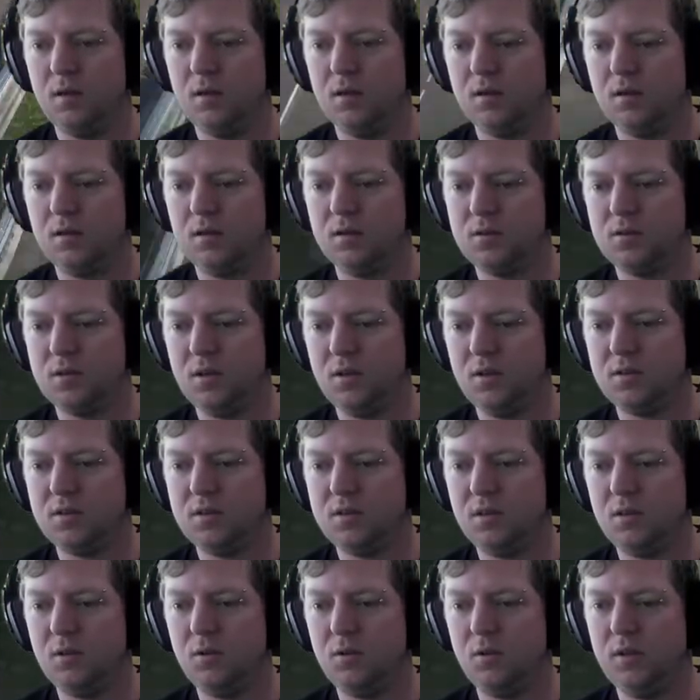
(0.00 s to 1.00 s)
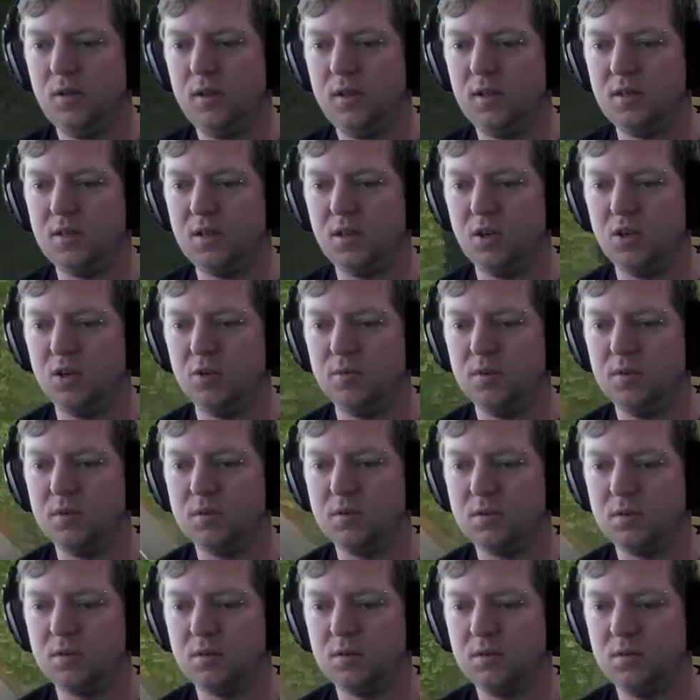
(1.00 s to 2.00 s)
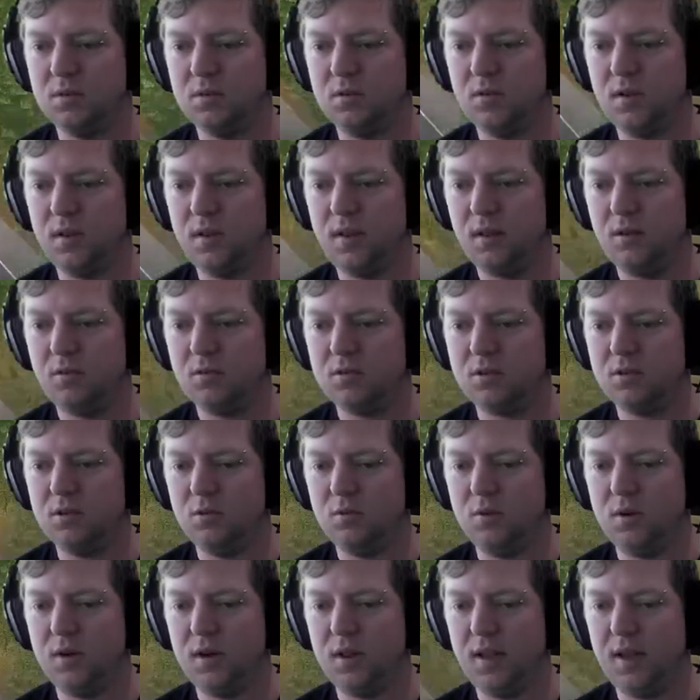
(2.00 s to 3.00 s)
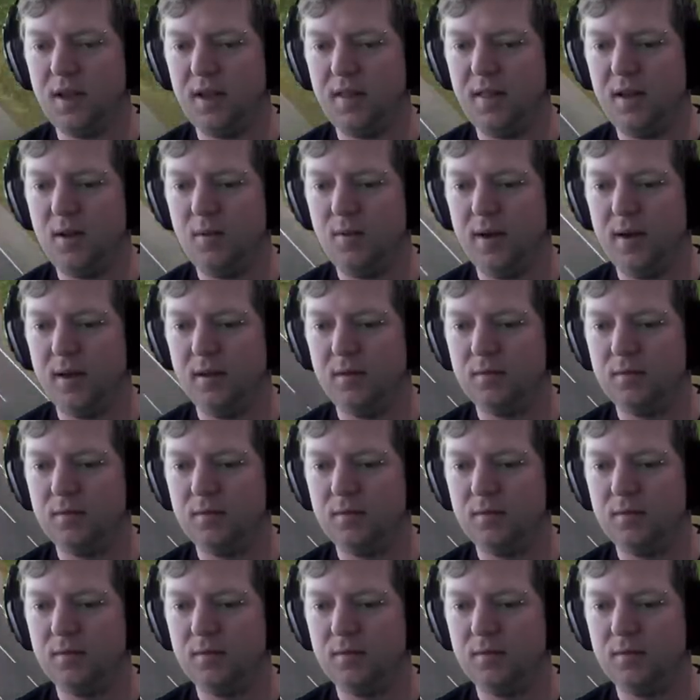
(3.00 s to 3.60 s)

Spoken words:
Because see, there's still all these goobers, and they all still want to go that way.